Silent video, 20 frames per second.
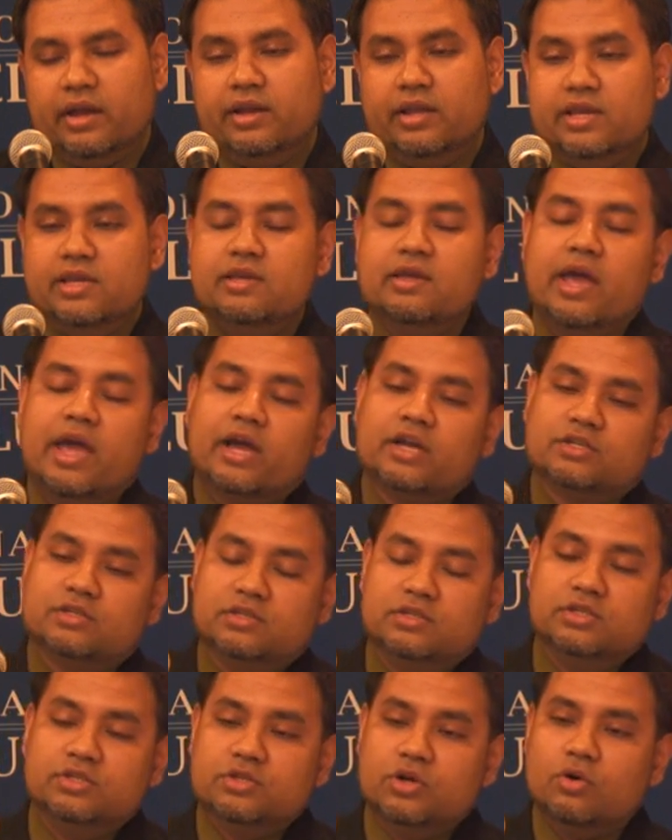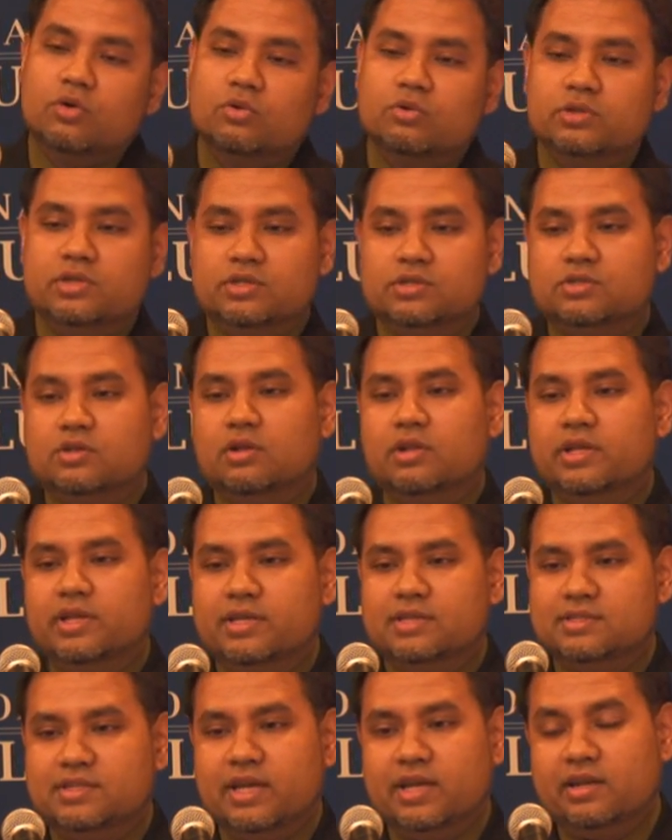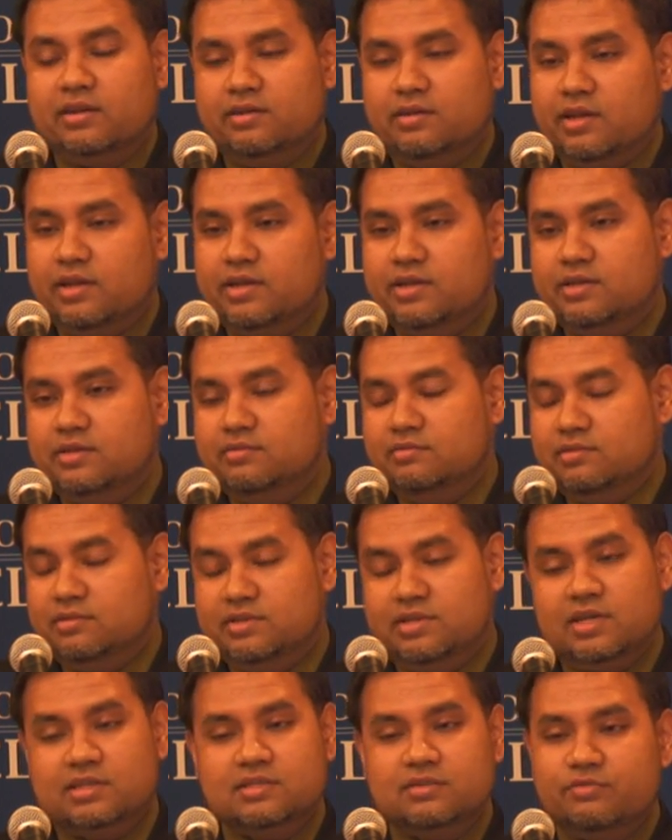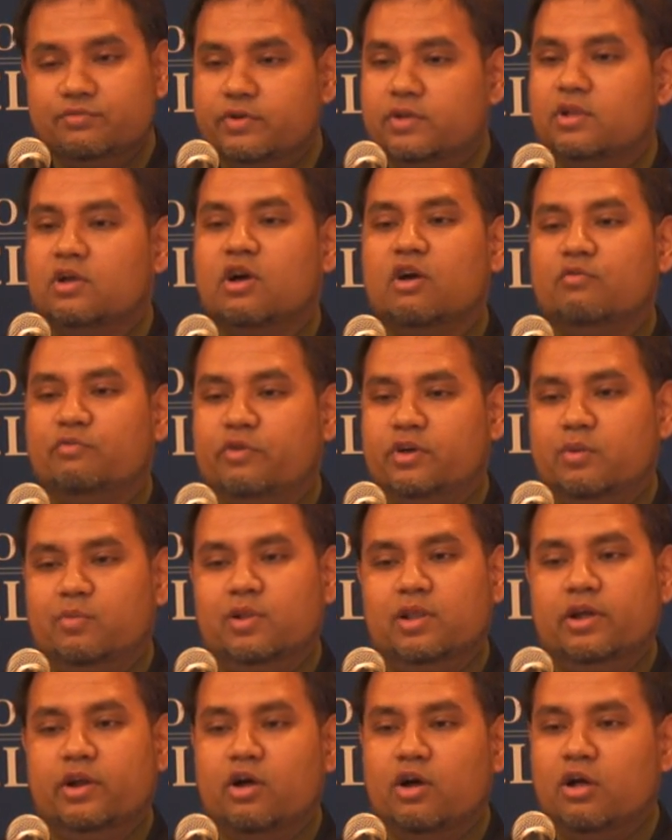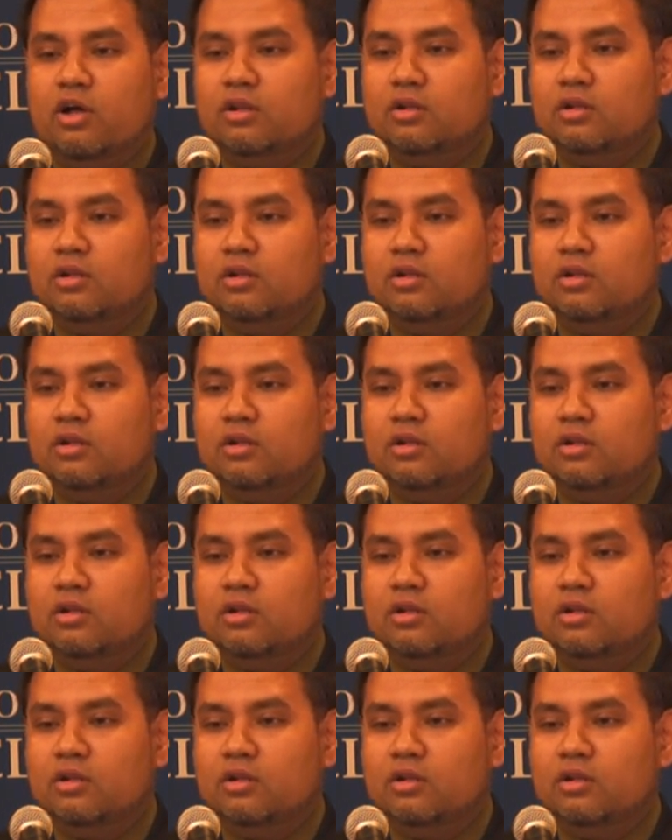And he actually told his colleagues that he doesn't feel comfortable at